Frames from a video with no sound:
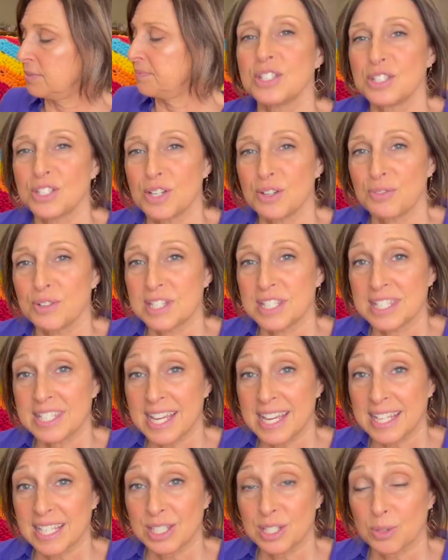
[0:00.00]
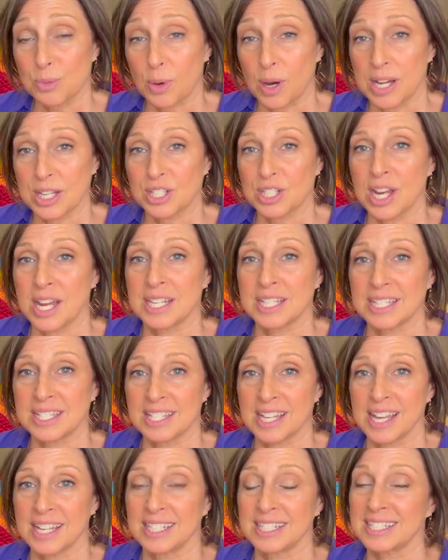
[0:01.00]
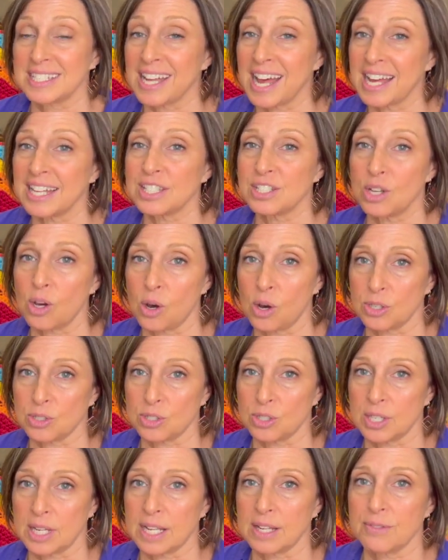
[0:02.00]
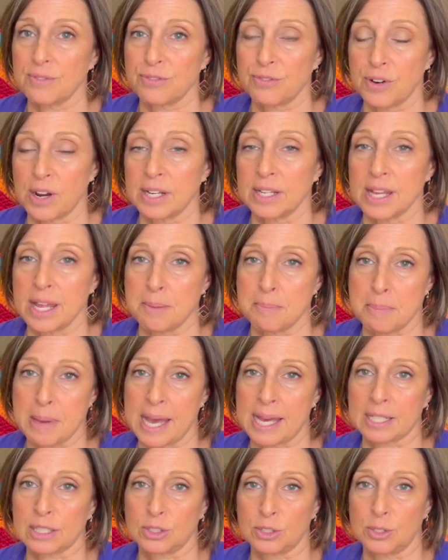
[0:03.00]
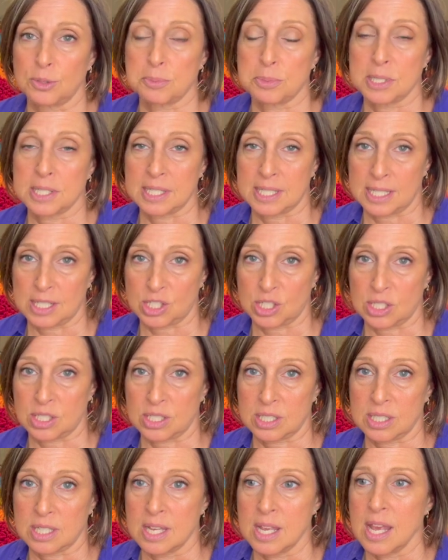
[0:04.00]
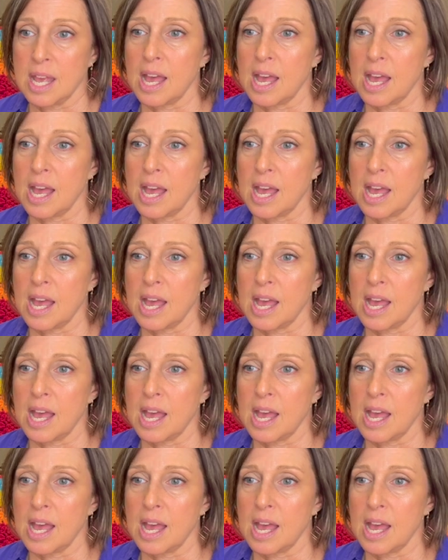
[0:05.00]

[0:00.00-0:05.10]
So for the second swatch, I decided not to alternate front and back loop stitches.